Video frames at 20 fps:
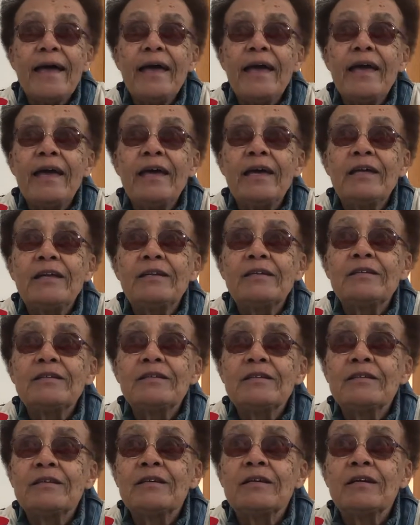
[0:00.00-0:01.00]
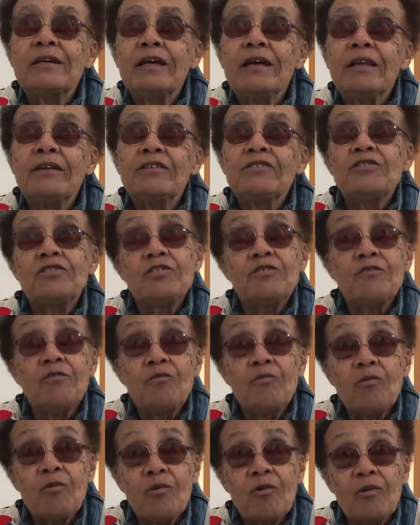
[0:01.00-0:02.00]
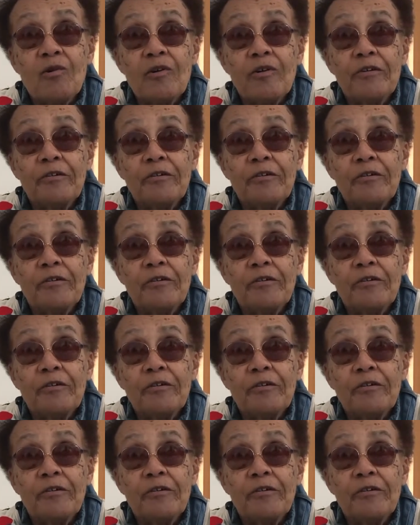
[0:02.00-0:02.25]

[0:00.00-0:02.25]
and the Civil War.